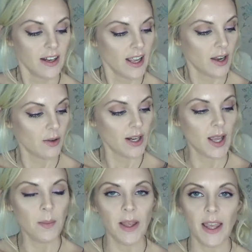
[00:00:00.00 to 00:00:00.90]
Now
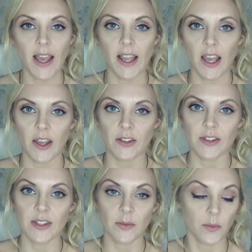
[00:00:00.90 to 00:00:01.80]
leopard
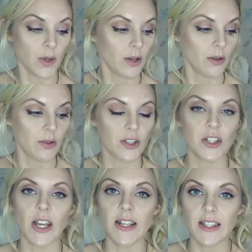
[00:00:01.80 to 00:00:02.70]
geckos will shed